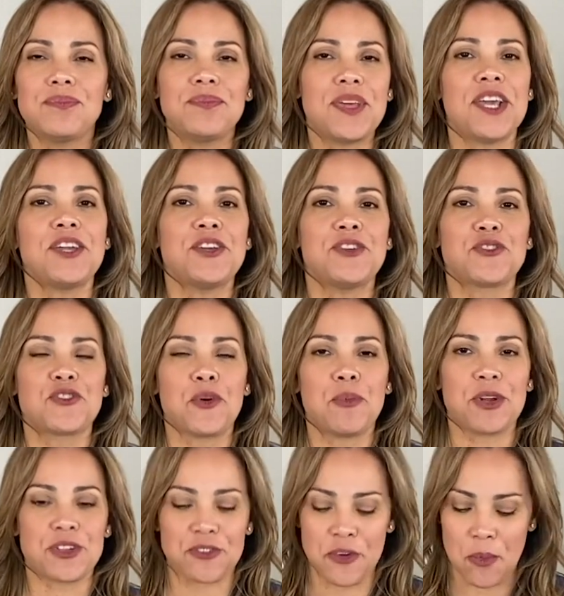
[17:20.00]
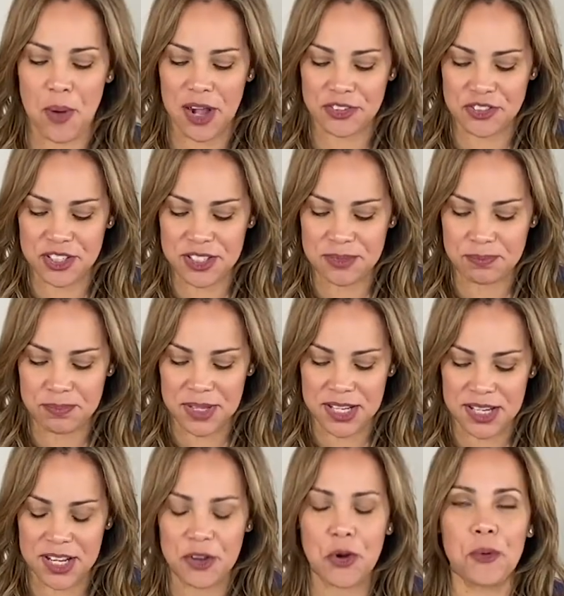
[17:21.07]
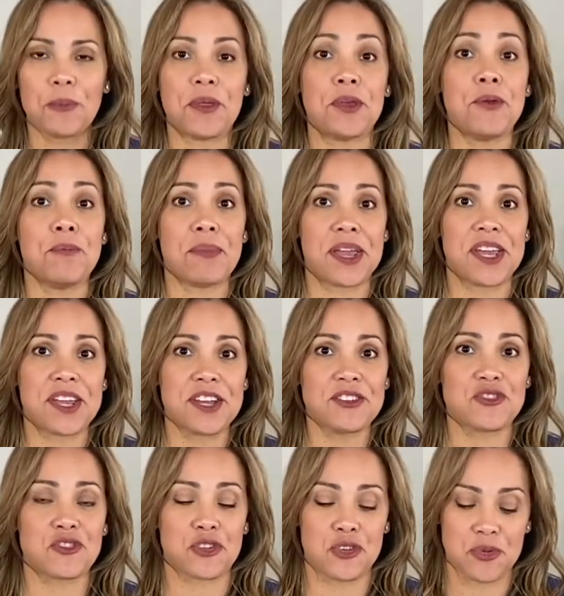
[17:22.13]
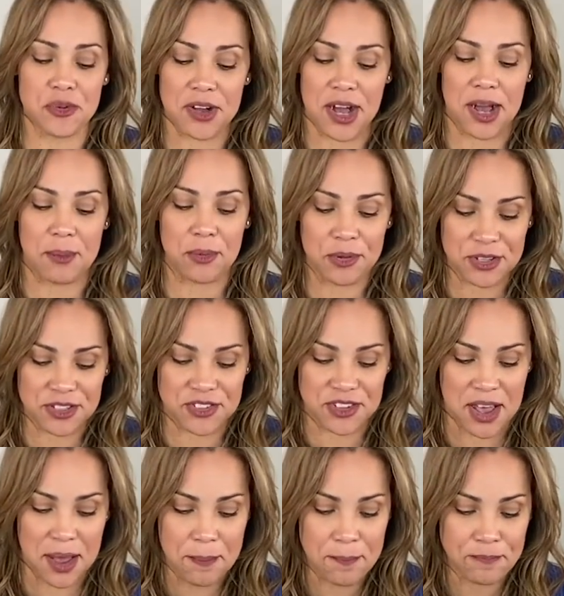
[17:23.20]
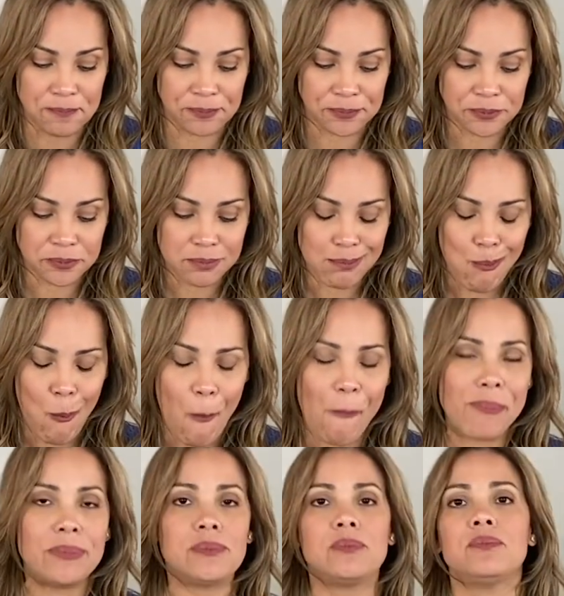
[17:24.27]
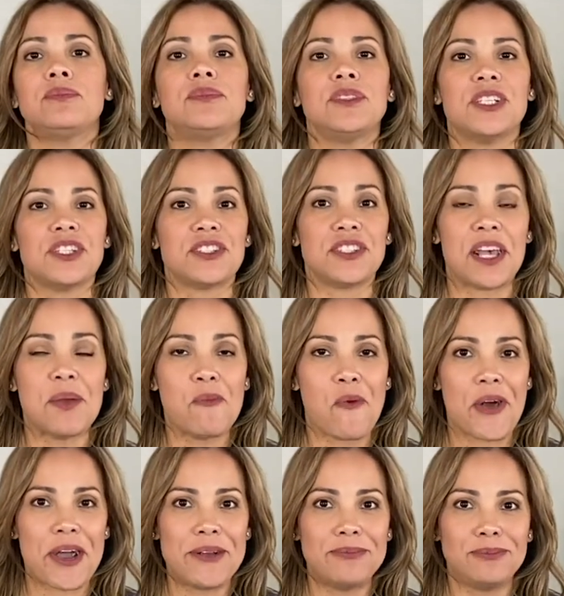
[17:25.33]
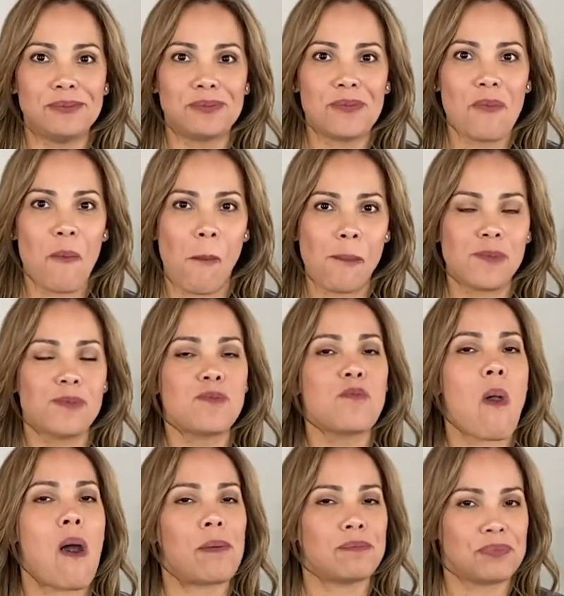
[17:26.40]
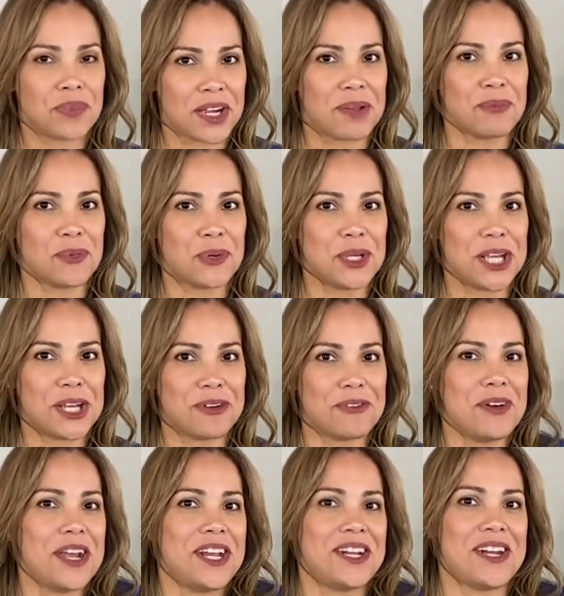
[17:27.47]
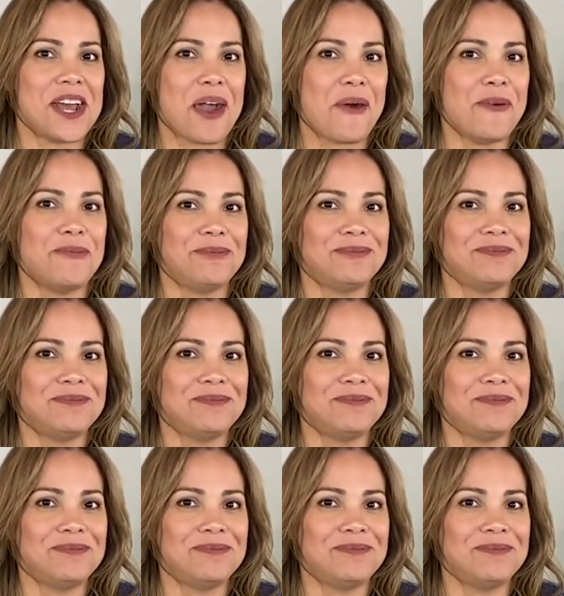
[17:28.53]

Thank you so much for watching, and I hope that you make it so you gobble this up the same way that I'm doing it right now.